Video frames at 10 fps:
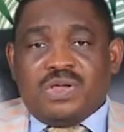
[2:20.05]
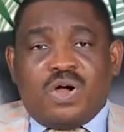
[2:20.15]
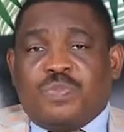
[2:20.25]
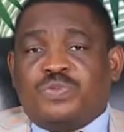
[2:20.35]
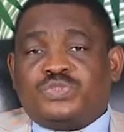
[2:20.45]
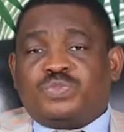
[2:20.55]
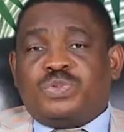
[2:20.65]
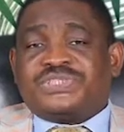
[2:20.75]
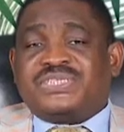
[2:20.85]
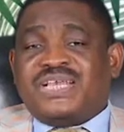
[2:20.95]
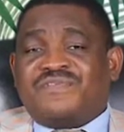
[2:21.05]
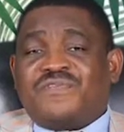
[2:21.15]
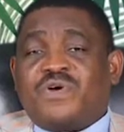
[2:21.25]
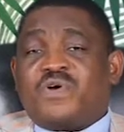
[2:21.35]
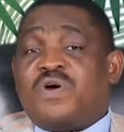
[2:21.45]
Couples must
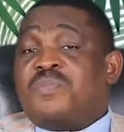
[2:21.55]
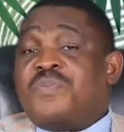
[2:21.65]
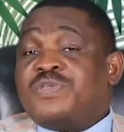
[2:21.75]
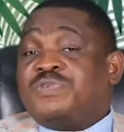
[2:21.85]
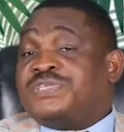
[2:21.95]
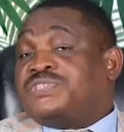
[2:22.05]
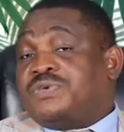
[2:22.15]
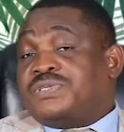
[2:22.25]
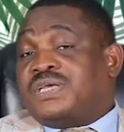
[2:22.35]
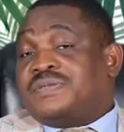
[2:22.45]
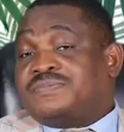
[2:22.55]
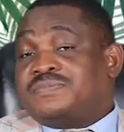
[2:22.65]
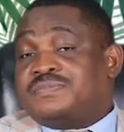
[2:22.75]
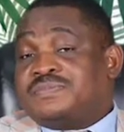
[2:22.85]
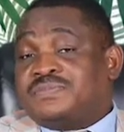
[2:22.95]
therefore cooperate with each other
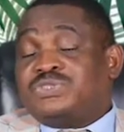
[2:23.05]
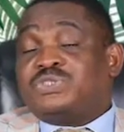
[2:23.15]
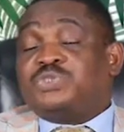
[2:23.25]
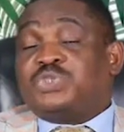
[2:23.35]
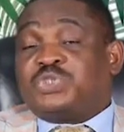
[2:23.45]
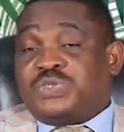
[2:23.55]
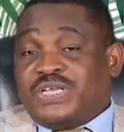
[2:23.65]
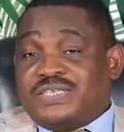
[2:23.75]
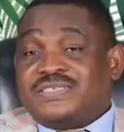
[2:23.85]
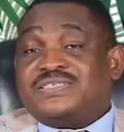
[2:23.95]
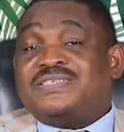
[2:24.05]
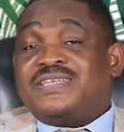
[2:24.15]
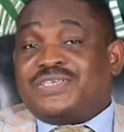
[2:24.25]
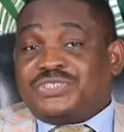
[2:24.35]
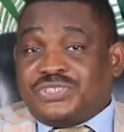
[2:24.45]
to train
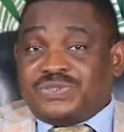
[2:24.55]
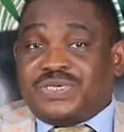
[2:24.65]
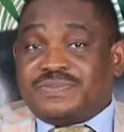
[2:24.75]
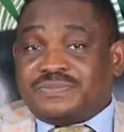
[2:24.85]
their children.